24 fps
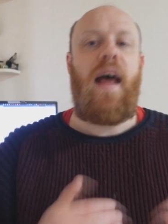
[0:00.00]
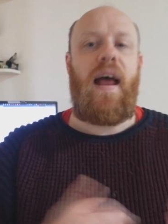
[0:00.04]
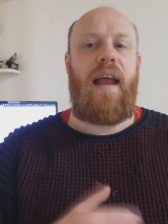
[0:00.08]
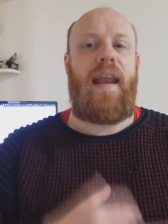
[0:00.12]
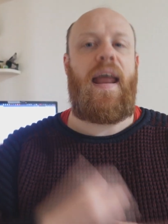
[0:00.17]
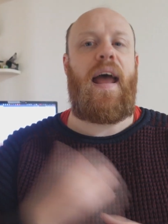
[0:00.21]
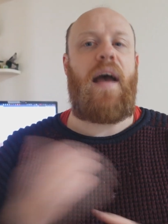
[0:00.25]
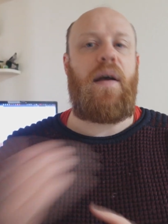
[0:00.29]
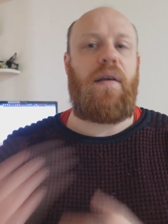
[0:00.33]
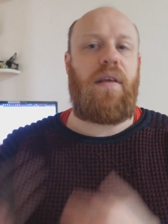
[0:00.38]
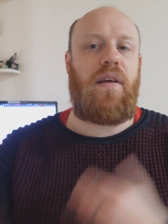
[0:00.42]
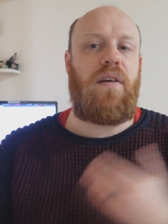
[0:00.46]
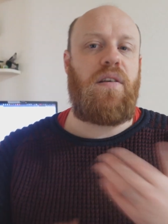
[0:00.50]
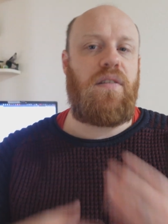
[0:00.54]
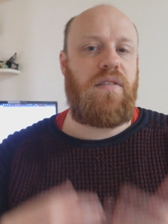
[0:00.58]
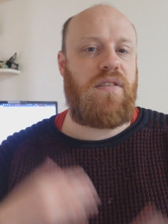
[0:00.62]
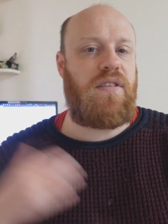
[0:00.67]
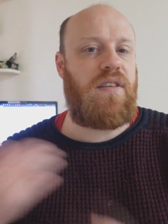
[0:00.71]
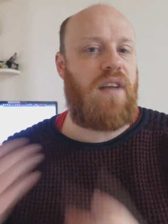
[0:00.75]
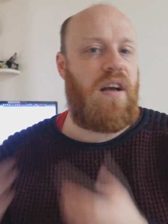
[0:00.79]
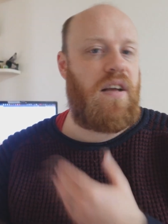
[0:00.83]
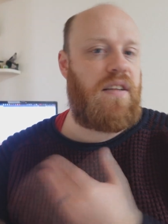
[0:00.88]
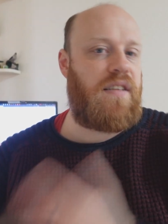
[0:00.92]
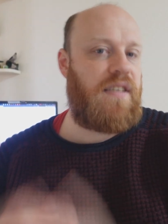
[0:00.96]
and how you can
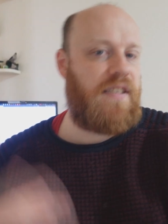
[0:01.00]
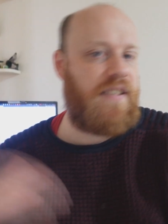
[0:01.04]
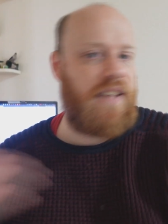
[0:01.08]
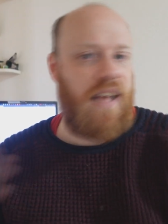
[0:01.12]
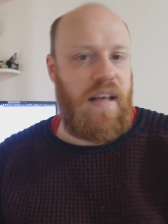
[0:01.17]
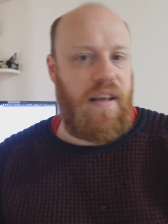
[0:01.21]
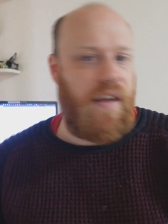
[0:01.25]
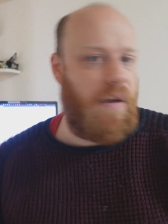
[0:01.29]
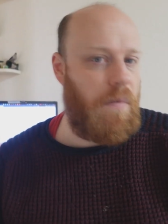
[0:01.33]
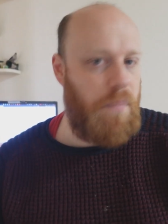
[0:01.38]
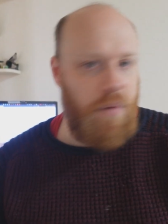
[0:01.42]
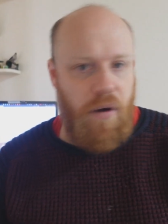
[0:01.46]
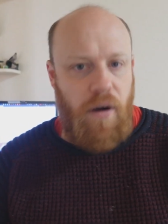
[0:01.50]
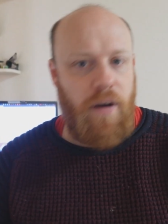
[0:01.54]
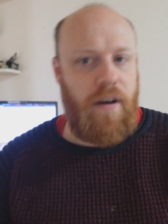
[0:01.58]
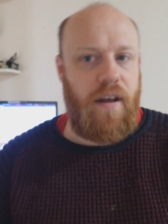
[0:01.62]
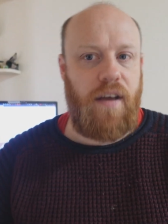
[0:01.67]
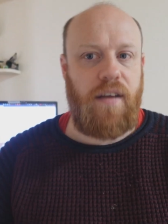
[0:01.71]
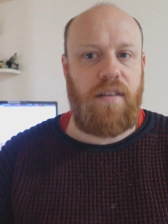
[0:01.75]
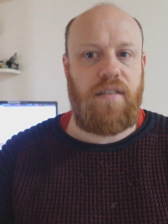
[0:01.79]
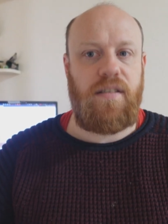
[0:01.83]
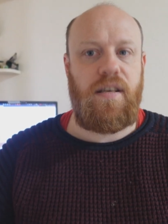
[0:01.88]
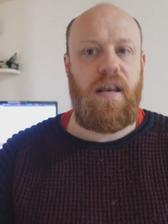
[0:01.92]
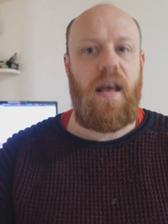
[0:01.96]
start to sell your
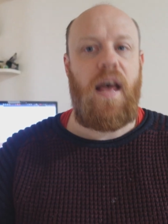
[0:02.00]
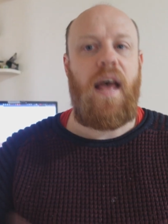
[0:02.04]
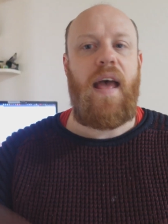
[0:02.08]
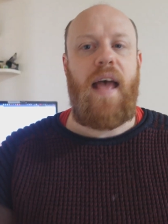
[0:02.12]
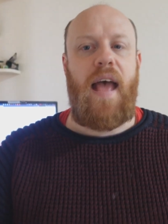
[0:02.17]
product.